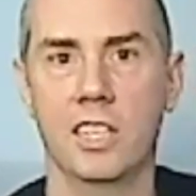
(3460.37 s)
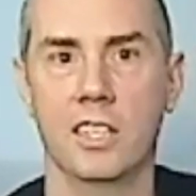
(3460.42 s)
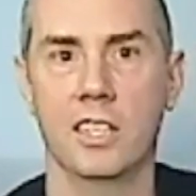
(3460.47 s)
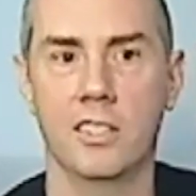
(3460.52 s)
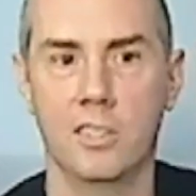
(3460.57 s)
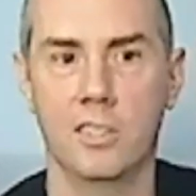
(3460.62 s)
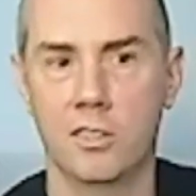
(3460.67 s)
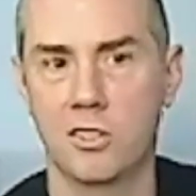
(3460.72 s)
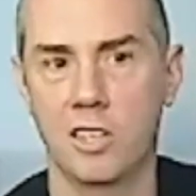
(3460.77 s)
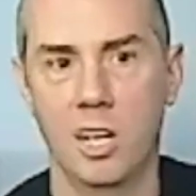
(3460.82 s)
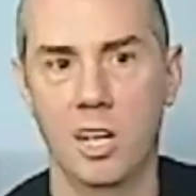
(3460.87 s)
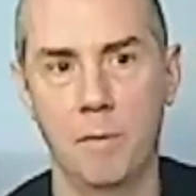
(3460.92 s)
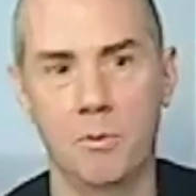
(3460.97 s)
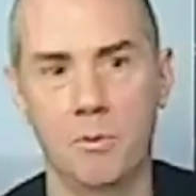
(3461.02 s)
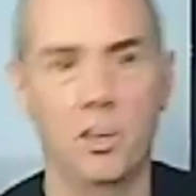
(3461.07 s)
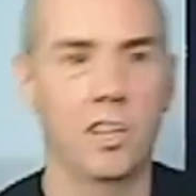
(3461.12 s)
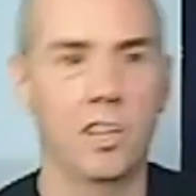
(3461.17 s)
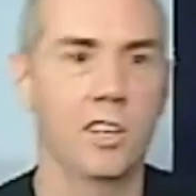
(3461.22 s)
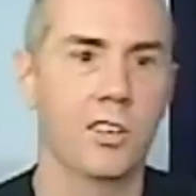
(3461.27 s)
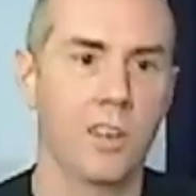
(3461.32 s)
You slept on
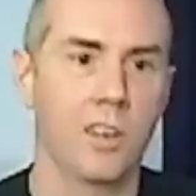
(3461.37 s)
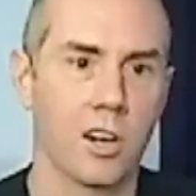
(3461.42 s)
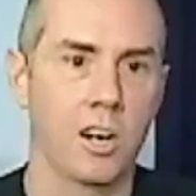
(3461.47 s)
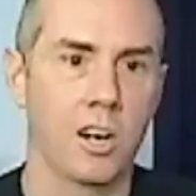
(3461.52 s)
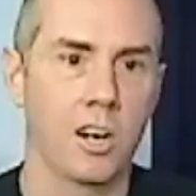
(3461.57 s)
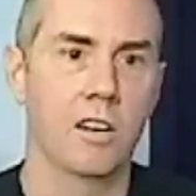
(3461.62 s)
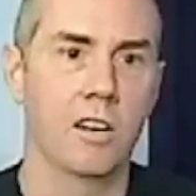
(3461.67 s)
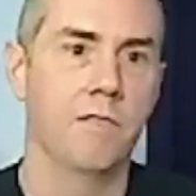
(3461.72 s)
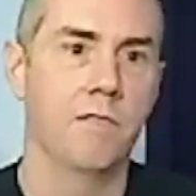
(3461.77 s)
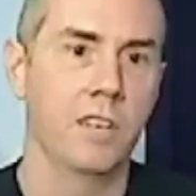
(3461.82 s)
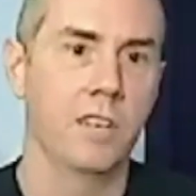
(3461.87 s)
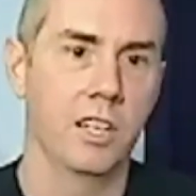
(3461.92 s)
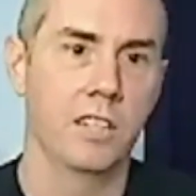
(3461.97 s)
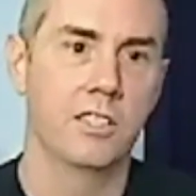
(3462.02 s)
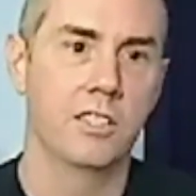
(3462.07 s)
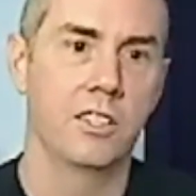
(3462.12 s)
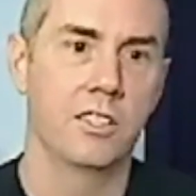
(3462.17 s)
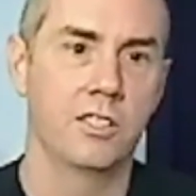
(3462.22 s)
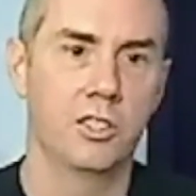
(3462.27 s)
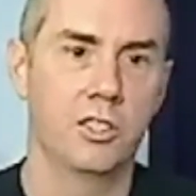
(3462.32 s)
a nerve, and it
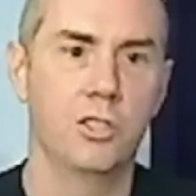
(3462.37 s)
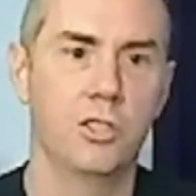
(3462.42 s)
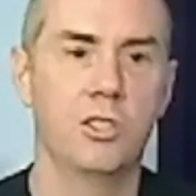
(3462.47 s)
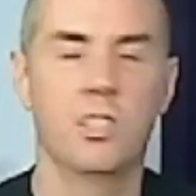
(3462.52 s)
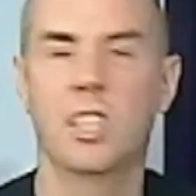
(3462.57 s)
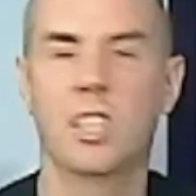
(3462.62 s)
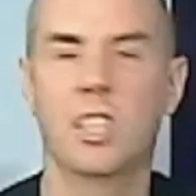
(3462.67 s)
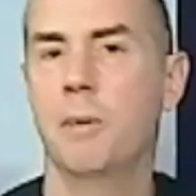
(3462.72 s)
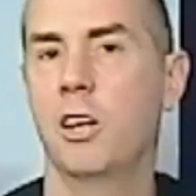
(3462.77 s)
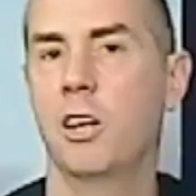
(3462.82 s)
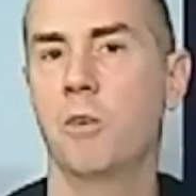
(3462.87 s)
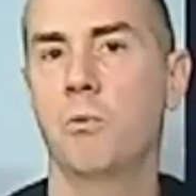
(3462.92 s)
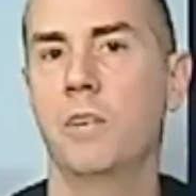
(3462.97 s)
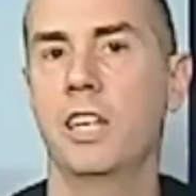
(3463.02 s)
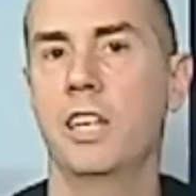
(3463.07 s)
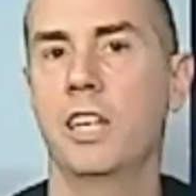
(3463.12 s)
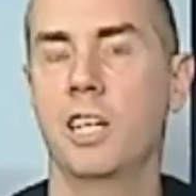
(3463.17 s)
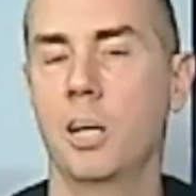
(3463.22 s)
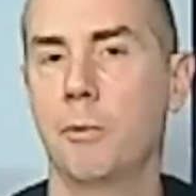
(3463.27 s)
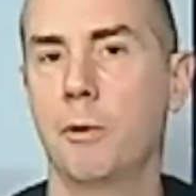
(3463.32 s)
just usually about a week
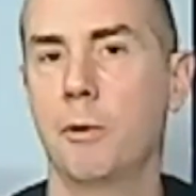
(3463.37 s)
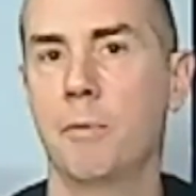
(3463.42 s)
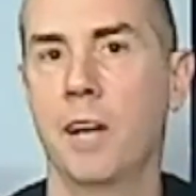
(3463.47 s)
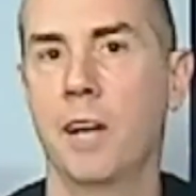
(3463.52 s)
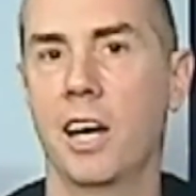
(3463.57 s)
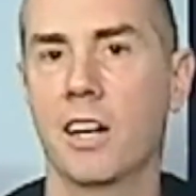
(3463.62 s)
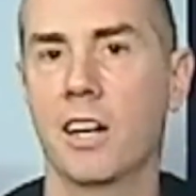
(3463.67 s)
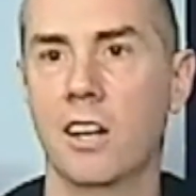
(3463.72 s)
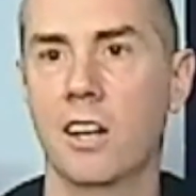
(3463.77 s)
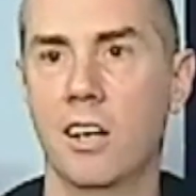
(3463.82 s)
it'll be back.